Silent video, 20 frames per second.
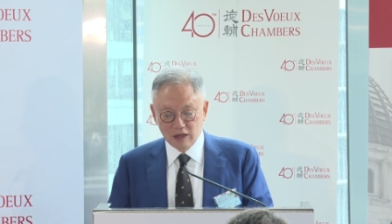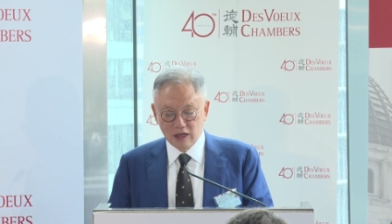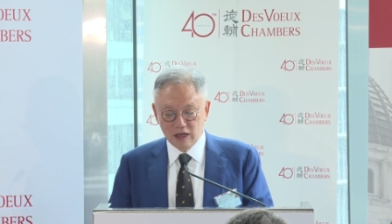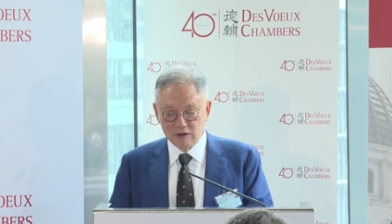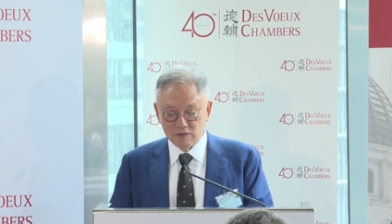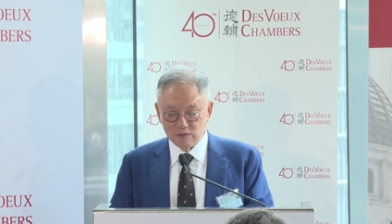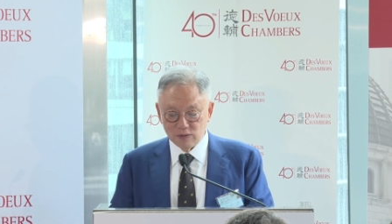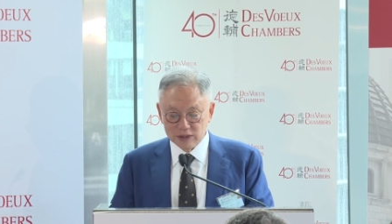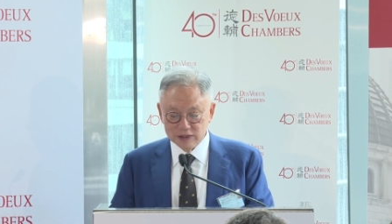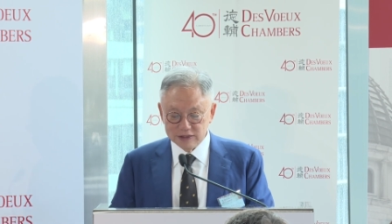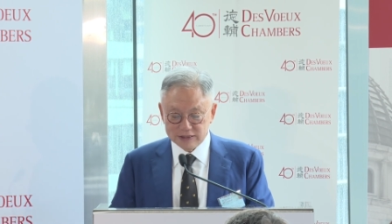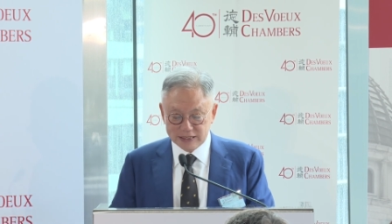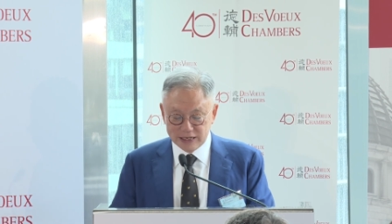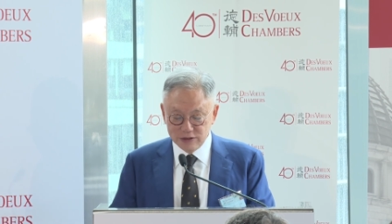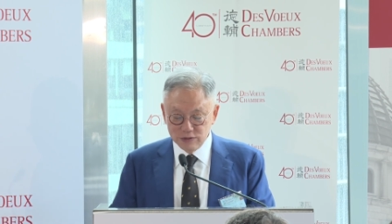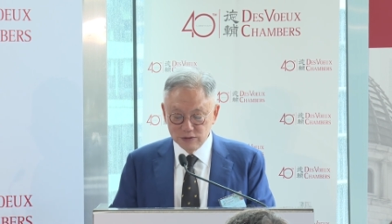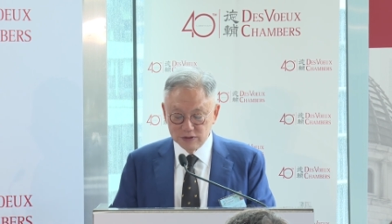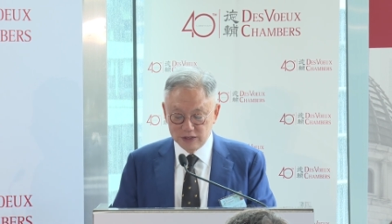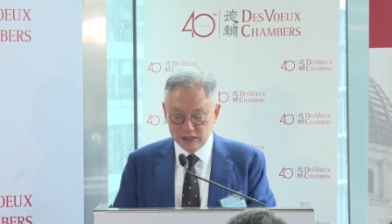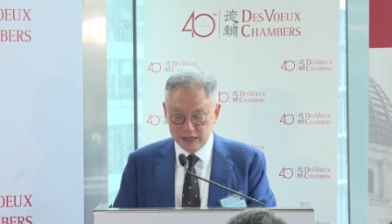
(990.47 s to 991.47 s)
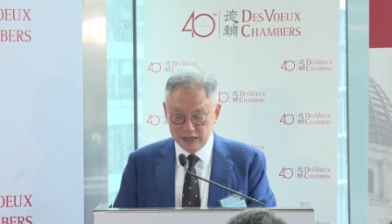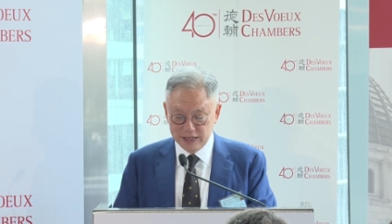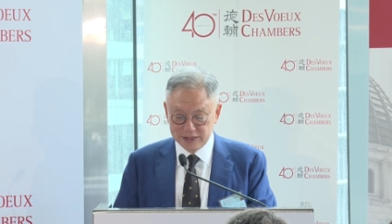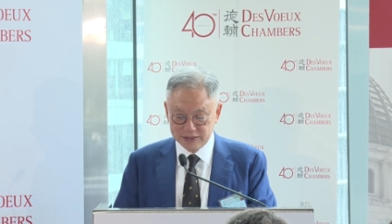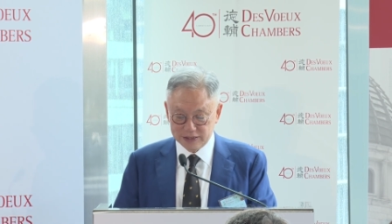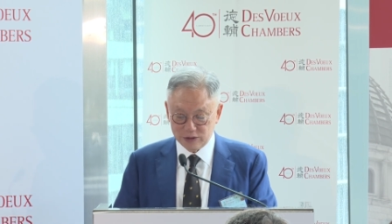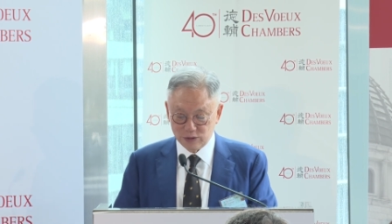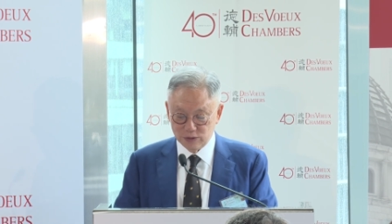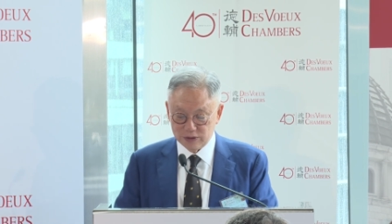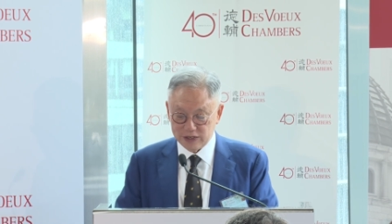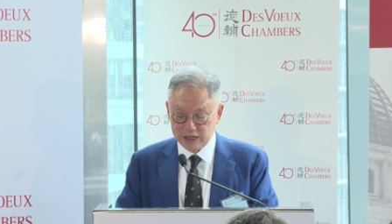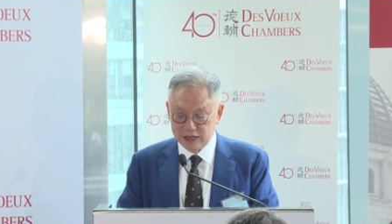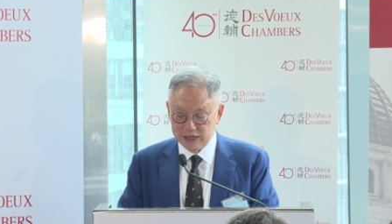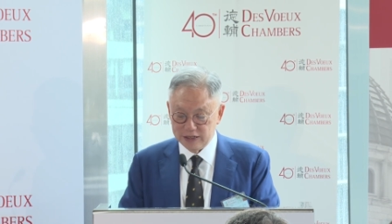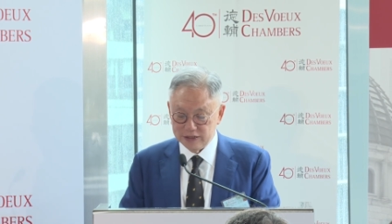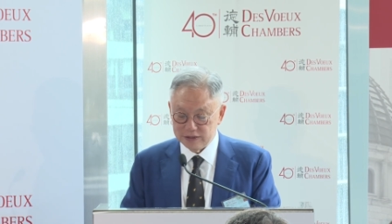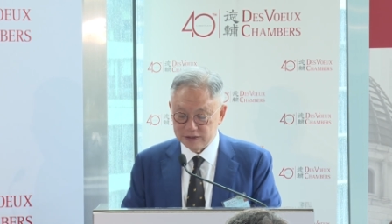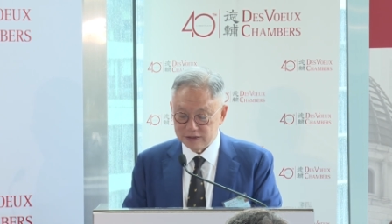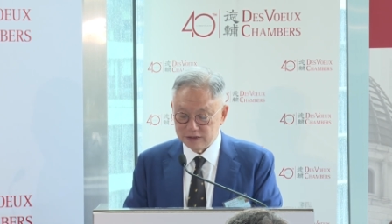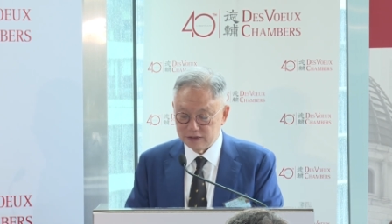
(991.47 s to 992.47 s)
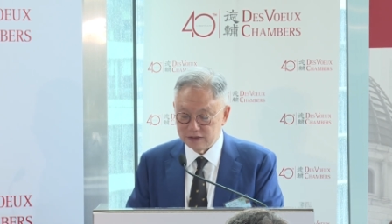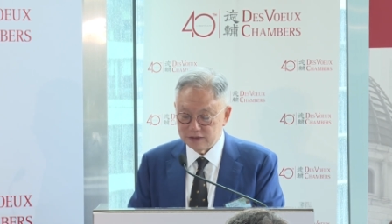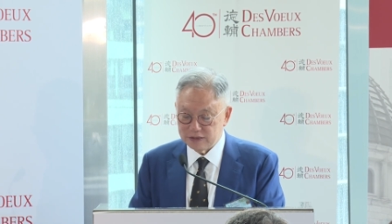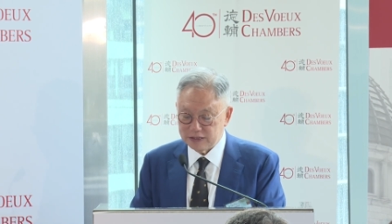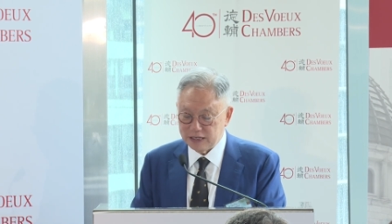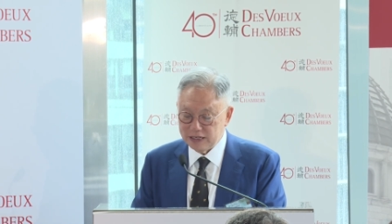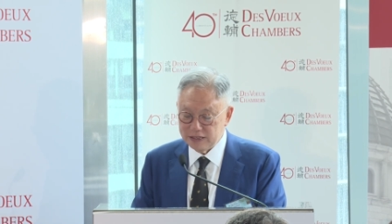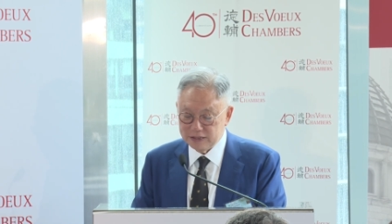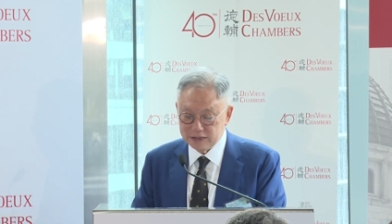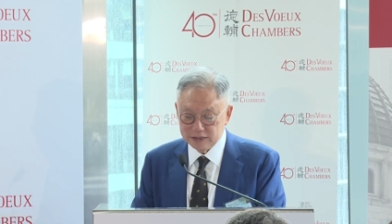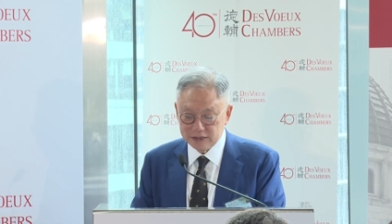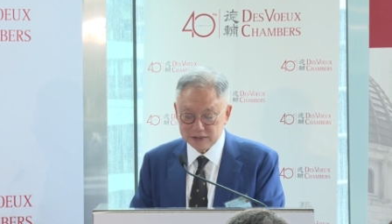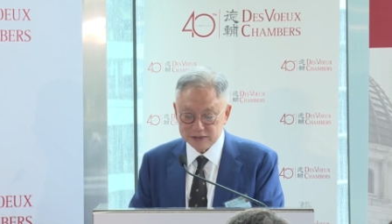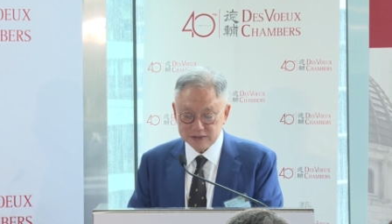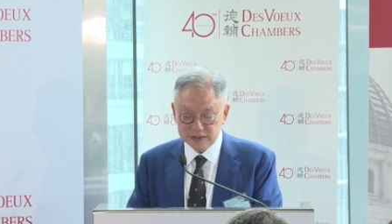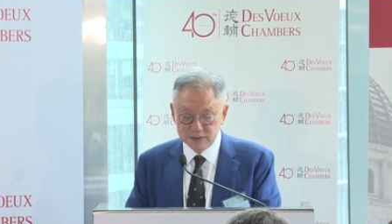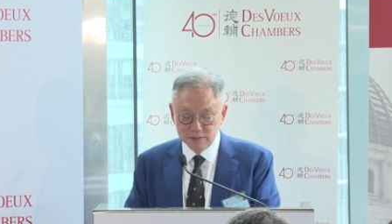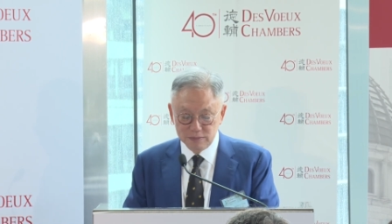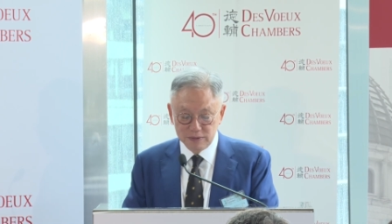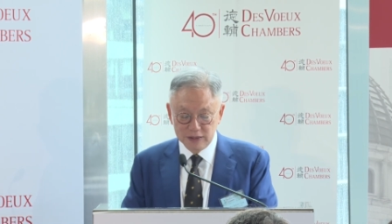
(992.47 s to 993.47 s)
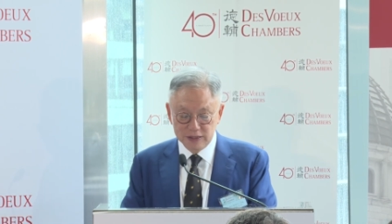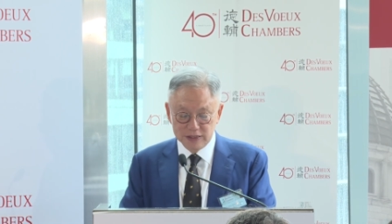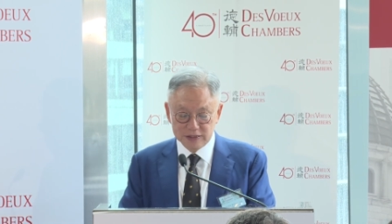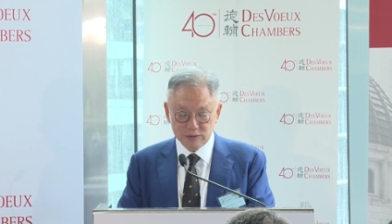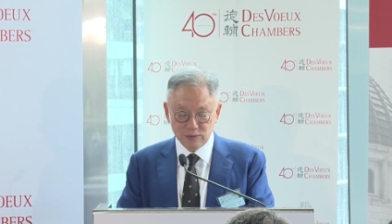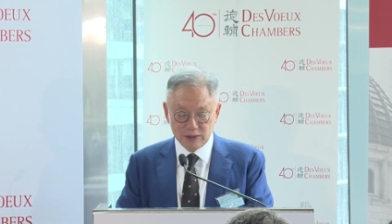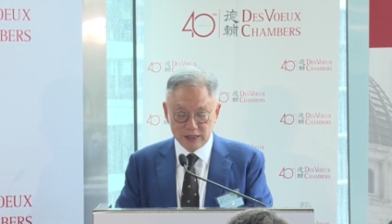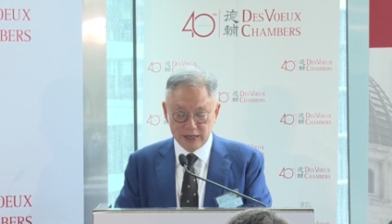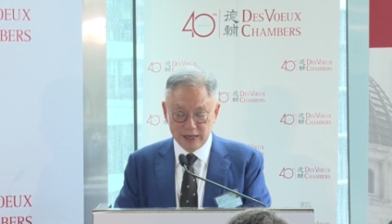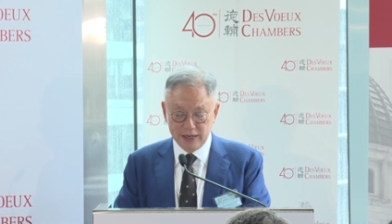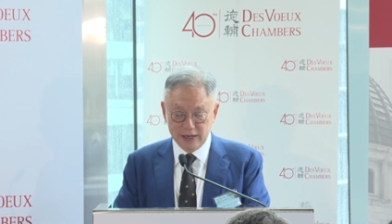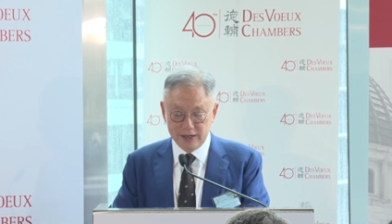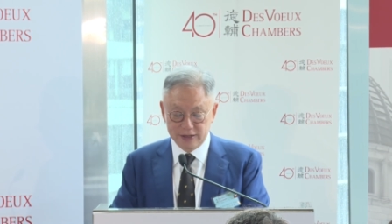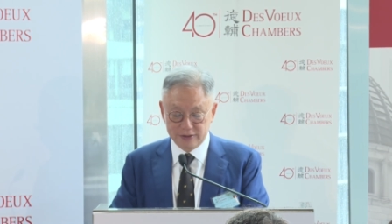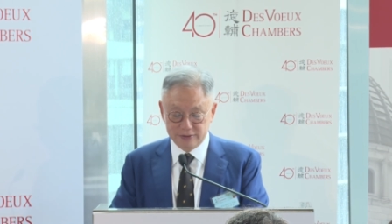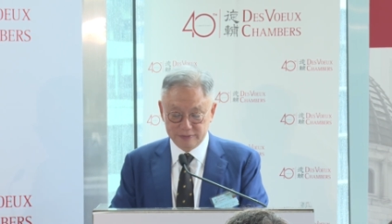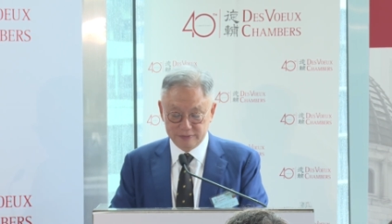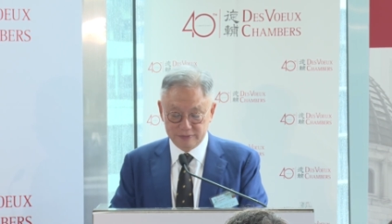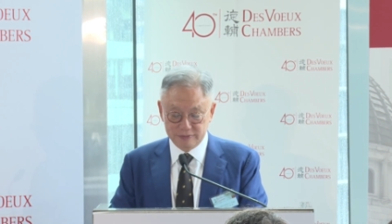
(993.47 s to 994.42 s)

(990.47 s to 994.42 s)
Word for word: If one genuinely has a good case, state it as simply as one can.